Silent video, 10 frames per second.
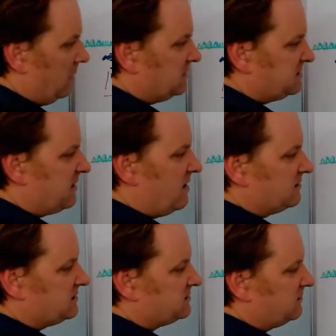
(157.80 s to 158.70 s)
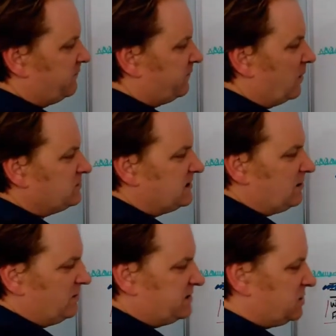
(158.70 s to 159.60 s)
starts floating
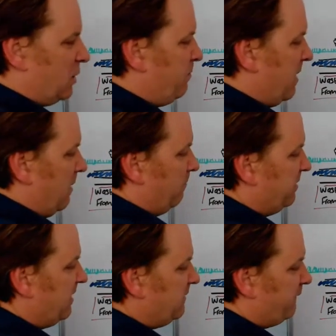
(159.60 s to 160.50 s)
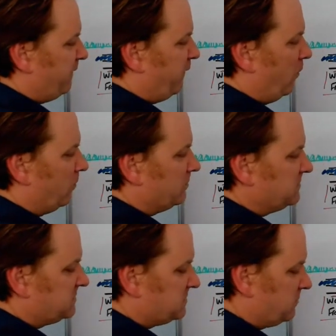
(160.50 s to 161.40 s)
on the top, but then it
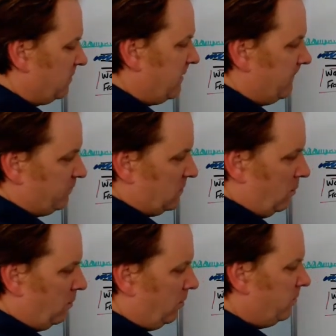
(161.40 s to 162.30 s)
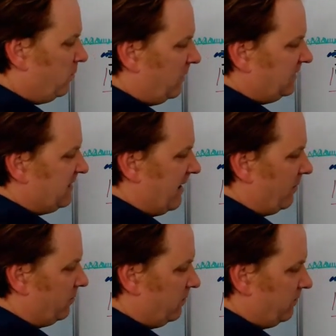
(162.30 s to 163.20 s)
falls, right, all the way
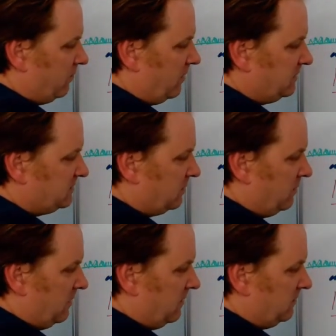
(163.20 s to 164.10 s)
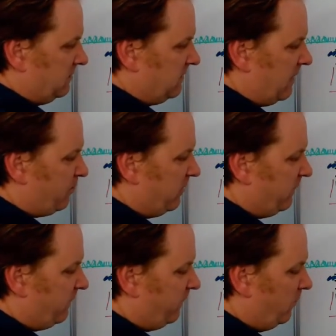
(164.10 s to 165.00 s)
down, right? So the
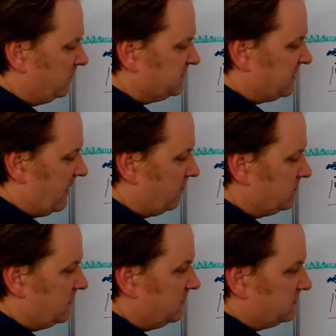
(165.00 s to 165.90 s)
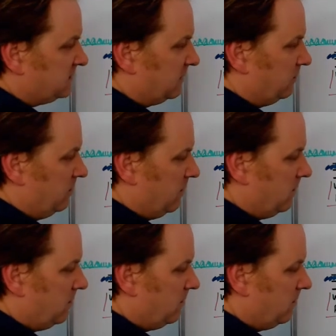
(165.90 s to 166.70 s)
debris falls down to